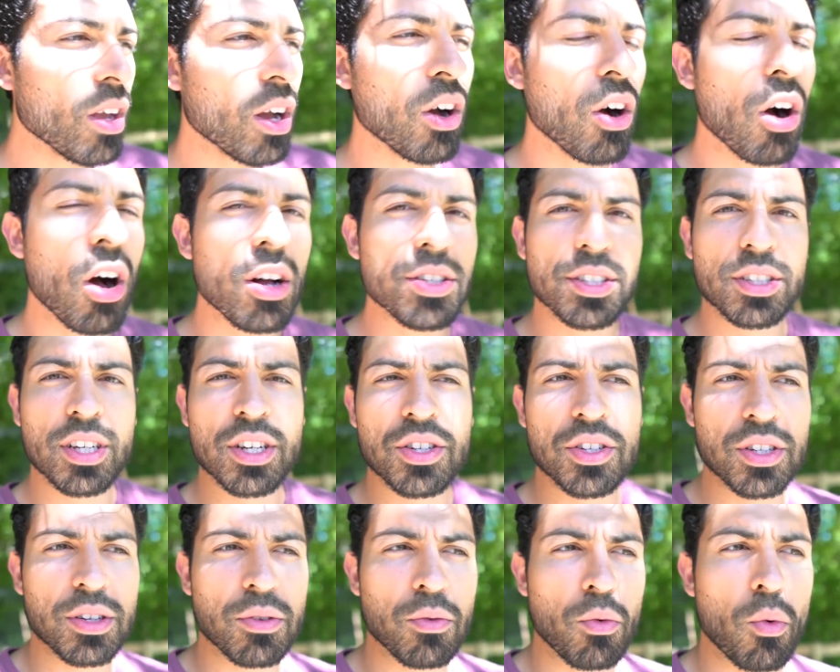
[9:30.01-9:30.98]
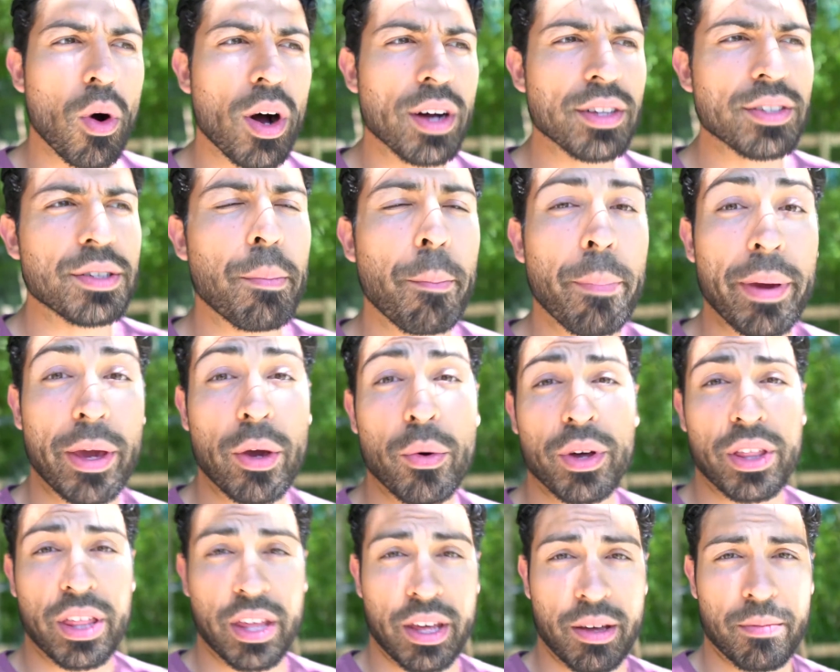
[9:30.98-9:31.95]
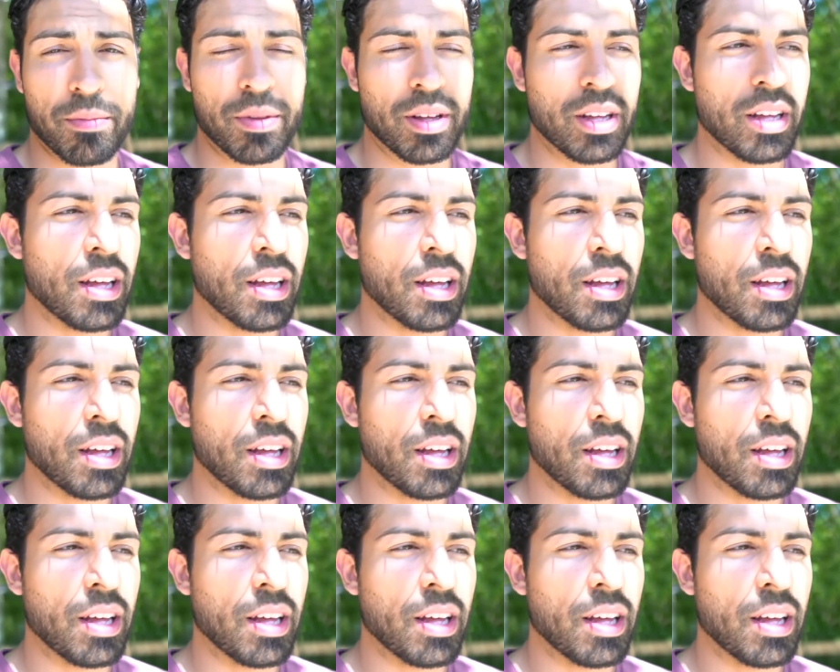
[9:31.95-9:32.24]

causes us to want to be with him.